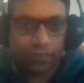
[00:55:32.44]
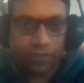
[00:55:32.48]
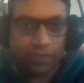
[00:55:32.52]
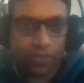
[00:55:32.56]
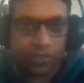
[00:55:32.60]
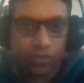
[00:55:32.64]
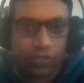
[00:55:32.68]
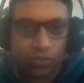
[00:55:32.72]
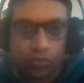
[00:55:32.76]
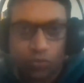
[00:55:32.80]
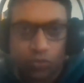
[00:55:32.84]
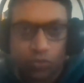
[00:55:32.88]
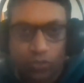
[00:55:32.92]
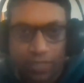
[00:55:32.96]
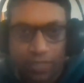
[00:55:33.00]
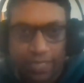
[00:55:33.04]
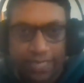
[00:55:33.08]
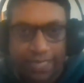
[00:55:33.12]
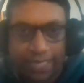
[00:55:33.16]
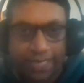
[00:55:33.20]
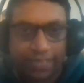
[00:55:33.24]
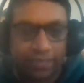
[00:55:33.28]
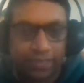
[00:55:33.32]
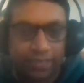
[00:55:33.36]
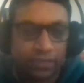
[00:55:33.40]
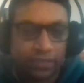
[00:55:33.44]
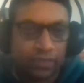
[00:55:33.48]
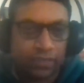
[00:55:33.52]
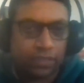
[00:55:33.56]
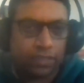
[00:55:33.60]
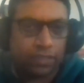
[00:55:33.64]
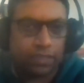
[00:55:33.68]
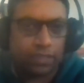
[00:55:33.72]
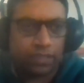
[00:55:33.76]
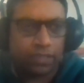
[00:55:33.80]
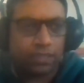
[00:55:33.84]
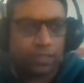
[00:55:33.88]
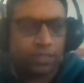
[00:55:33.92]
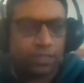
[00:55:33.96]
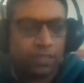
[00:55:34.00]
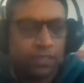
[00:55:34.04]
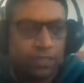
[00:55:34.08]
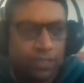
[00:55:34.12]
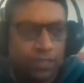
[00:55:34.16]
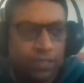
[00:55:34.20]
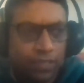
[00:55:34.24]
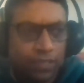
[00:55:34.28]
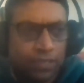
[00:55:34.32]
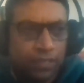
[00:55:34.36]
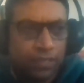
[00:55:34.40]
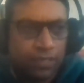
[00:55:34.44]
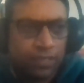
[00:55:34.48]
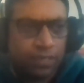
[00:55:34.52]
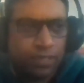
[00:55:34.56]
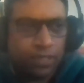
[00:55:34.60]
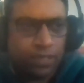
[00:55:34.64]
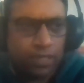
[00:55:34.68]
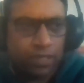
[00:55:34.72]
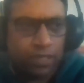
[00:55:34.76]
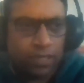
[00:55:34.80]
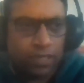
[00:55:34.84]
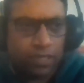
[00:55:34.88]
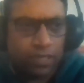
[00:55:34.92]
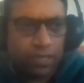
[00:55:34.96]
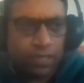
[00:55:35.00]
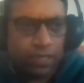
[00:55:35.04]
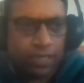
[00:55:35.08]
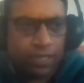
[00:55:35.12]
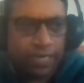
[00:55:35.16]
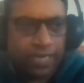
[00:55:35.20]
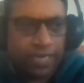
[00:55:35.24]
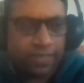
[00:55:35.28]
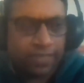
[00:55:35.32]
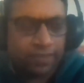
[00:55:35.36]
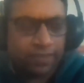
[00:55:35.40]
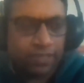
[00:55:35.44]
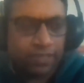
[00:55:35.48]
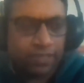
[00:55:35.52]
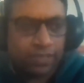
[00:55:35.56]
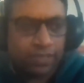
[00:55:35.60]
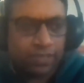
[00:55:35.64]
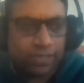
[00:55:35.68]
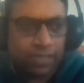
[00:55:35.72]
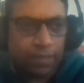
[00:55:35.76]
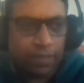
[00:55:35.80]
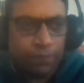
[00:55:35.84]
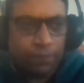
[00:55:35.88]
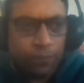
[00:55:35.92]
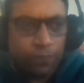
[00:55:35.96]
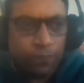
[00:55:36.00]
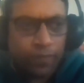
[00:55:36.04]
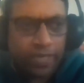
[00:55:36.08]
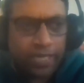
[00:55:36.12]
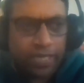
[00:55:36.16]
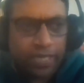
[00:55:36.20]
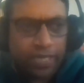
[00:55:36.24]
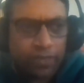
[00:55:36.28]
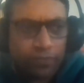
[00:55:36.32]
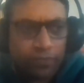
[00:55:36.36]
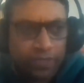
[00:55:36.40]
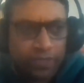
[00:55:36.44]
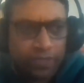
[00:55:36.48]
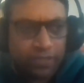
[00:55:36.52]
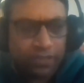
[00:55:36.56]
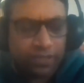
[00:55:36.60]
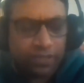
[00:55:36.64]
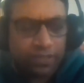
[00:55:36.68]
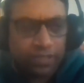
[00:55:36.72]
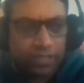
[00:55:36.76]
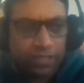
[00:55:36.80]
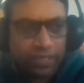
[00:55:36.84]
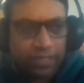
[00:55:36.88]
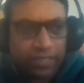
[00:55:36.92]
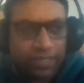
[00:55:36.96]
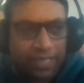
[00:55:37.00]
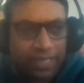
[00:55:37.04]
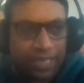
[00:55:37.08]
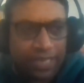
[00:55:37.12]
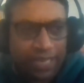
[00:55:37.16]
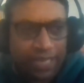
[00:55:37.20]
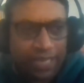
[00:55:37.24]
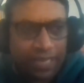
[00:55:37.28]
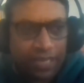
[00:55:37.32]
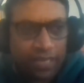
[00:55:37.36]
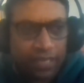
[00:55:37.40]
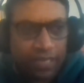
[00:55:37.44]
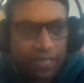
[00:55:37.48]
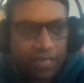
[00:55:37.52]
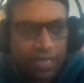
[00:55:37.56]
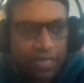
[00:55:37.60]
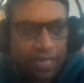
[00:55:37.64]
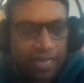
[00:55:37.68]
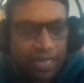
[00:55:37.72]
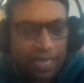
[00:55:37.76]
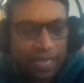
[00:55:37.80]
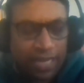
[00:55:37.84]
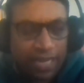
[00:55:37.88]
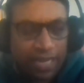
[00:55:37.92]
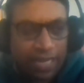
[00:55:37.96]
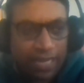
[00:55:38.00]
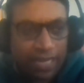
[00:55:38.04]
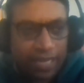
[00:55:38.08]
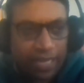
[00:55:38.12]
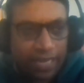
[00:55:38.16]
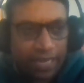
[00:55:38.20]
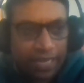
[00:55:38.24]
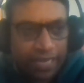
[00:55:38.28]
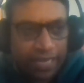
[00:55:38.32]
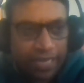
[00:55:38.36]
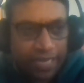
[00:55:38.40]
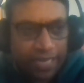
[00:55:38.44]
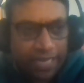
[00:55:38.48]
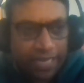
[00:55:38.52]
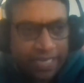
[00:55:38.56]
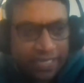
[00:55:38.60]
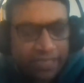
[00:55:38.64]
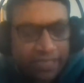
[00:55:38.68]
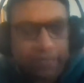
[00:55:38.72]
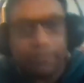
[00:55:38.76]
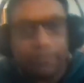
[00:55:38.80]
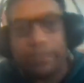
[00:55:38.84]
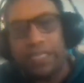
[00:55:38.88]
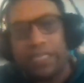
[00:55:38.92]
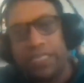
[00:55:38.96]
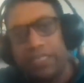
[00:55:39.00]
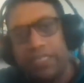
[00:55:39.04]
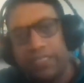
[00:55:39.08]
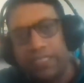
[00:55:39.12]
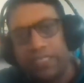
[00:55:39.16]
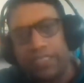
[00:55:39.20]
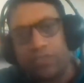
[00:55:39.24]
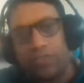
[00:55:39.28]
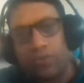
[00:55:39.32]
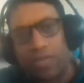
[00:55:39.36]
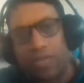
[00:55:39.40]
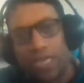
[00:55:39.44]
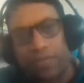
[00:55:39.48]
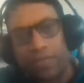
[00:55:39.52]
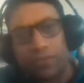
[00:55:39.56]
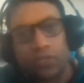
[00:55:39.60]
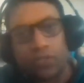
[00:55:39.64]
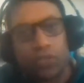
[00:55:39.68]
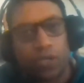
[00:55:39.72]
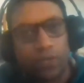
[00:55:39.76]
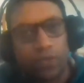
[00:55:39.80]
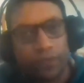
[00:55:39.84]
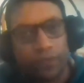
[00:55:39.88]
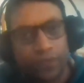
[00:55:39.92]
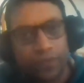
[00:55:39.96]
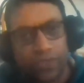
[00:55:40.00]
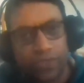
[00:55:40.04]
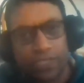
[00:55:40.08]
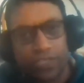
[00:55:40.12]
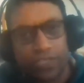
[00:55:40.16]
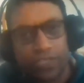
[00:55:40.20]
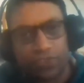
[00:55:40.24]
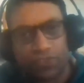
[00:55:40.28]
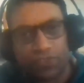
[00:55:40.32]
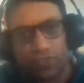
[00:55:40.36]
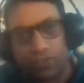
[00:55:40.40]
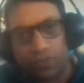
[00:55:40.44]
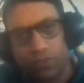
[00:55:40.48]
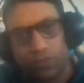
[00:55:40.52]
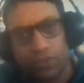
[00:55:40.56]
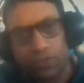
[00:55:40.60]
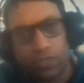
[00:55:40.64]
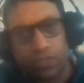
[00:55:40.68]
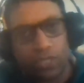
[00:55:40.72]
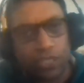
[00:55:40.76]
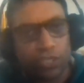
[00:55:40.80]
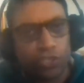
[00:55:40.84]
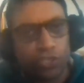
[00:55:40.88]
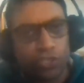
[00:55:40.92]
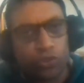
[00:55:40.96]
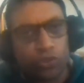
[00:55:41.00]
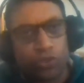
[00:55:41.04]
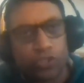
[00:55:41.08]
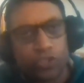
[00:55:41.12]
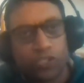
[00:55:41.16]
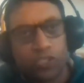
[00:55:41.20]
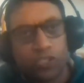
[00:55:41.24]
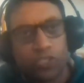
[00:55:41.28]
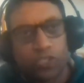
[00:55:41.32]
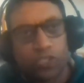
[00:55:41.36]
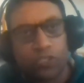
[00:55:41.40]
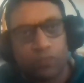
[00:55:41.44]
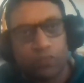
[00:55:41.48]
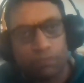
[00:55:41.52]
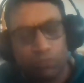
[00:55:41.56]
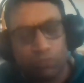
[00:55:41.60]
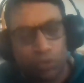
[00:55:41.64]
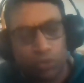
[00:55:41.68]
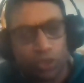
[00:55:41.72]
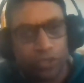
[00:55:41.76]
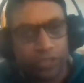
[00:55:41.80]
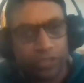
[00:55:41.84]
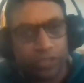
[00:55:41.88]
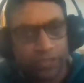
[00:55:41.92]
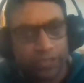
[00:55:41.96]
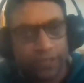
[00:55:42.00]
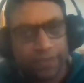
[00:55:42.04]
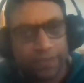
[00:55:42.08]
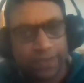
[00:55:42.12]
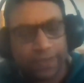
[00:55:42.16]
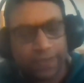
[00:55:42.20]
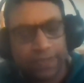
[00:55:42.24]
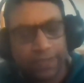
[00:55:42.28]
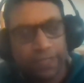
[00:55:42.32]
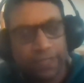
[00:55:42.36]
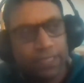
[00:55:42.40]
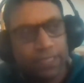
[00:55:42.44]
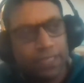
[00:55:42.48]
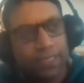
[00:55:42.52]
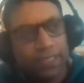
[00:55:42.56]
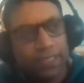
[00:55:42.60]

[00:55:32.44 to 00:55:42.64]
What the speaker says: And I think somewhere within the inability to have a conversation across borders